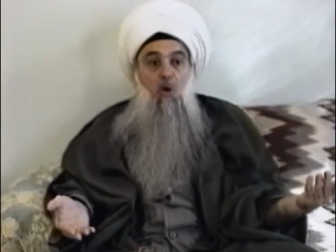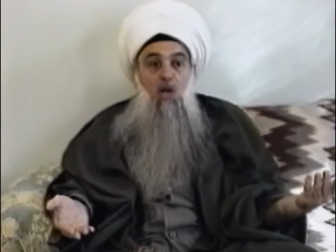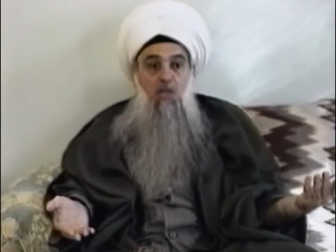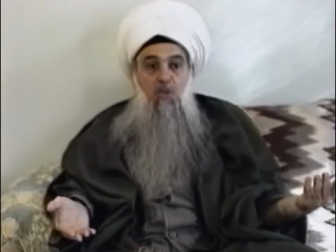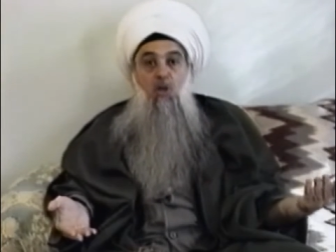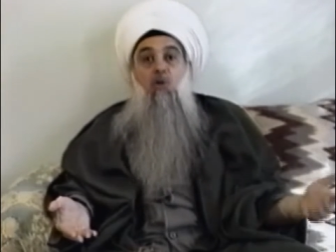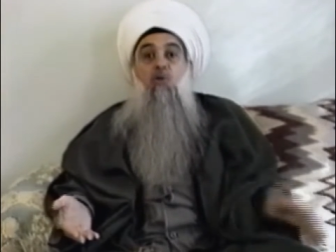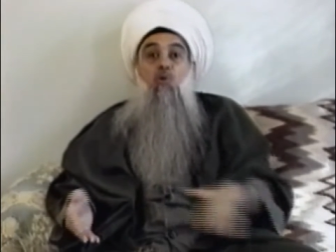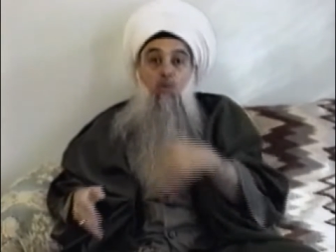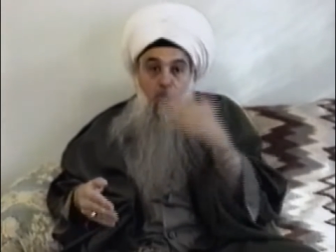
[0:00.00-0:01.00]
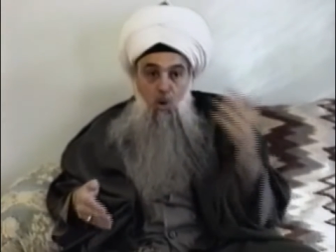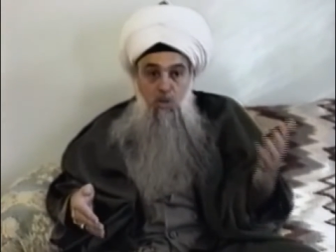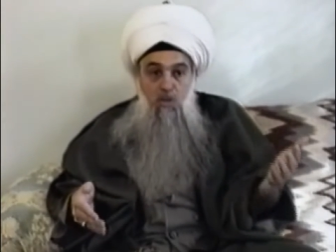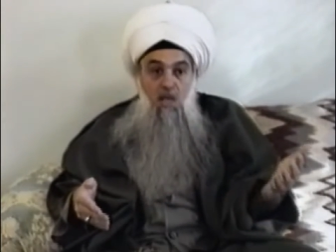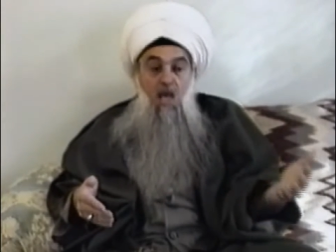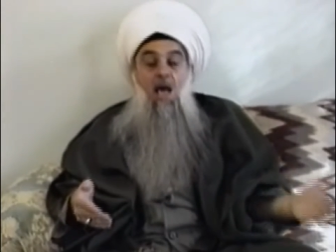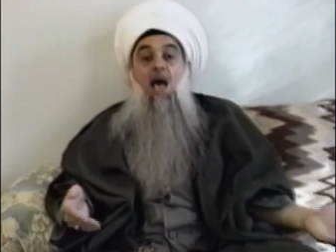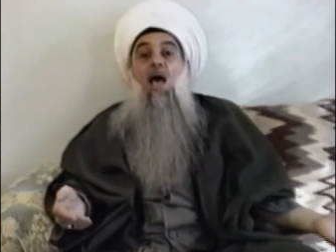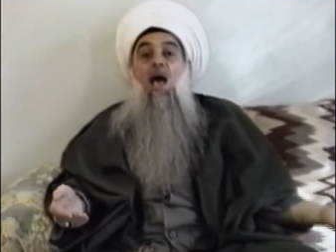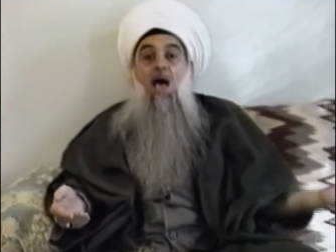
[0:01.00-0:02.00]
knowledge through books
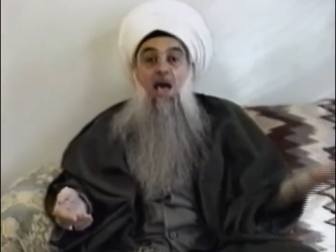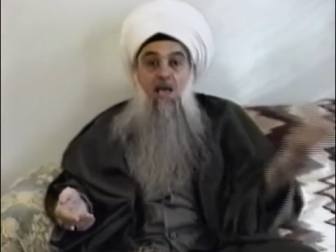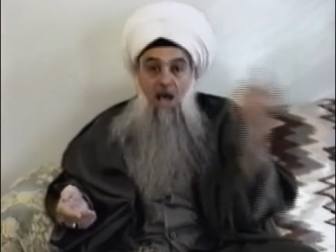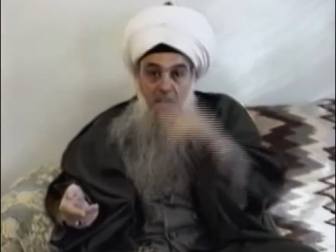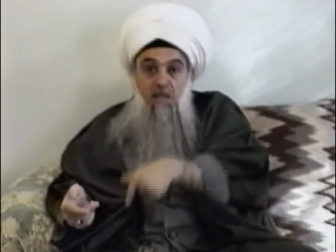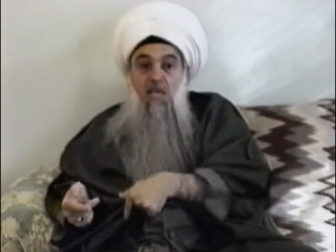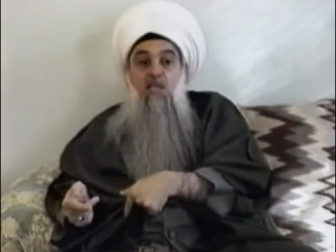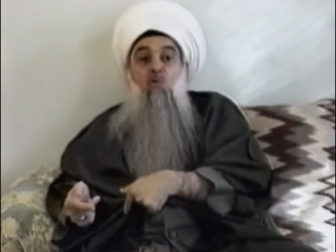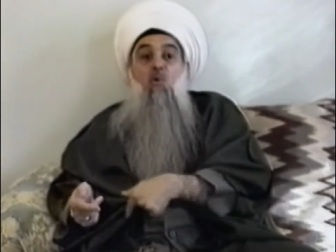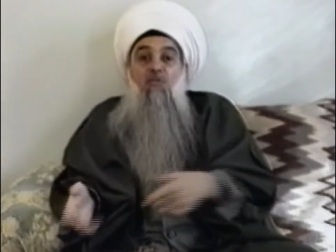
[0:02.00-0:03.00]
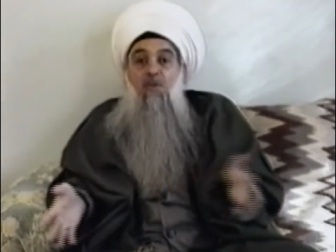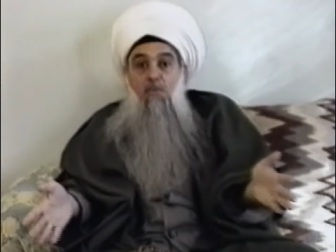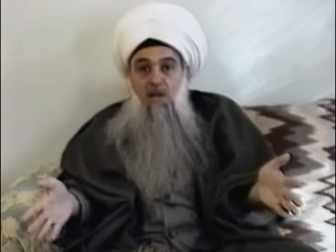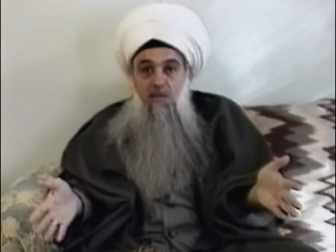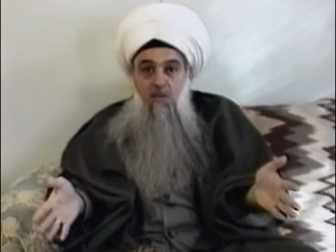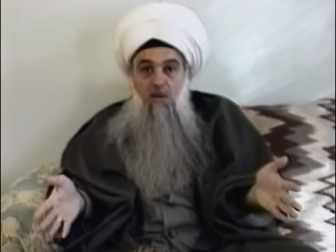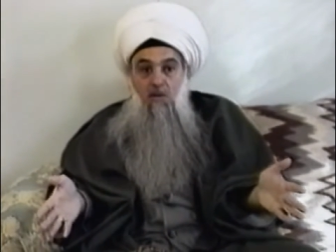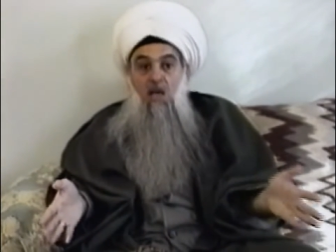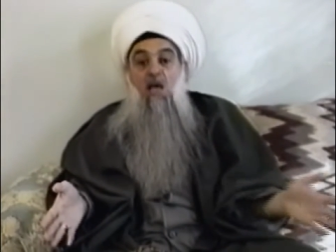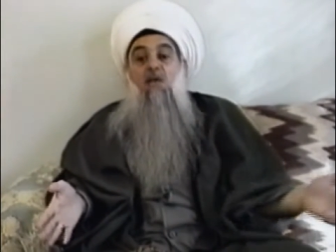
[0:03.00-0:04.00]
and a Sufi
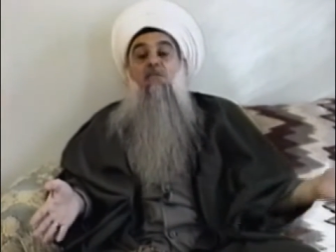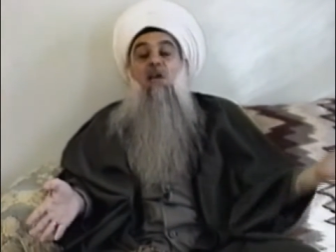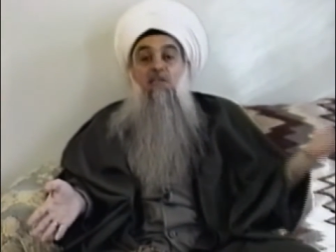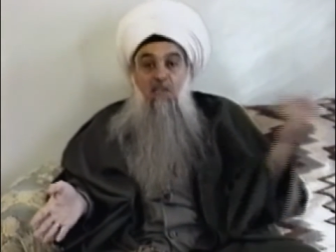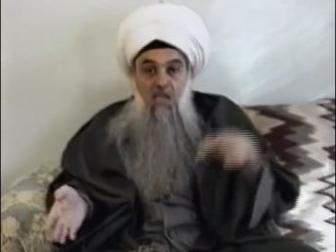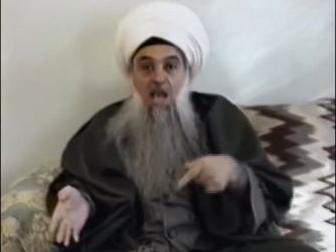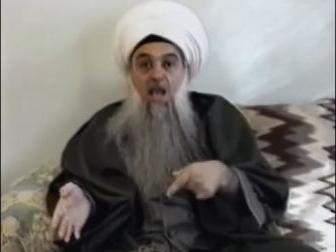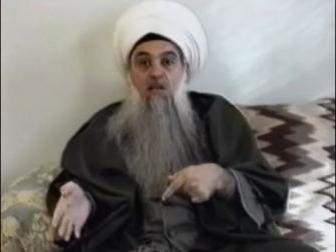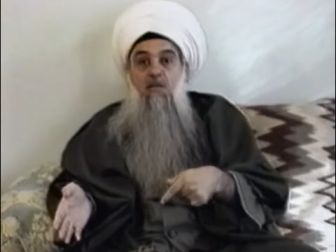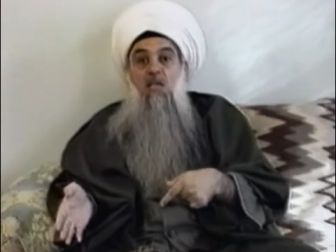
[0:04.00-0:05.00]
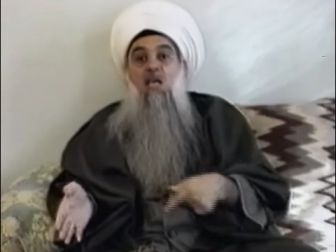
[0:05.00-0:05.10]
master that he gained